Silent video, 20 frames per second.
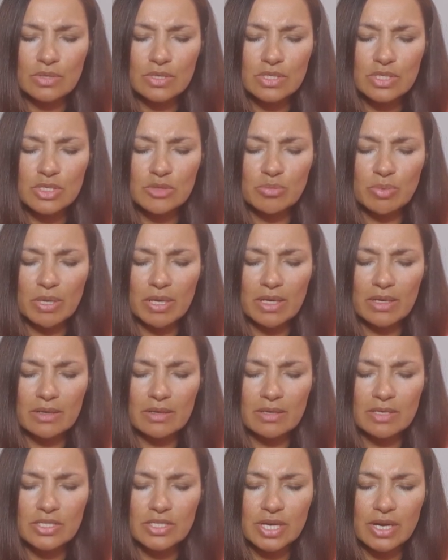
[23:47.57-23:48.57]
spin
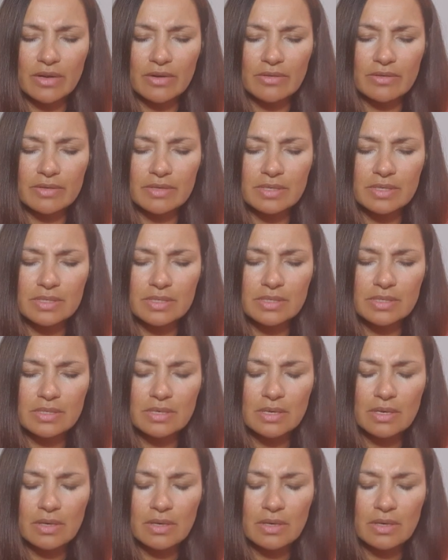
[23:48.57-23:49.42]
the chakras,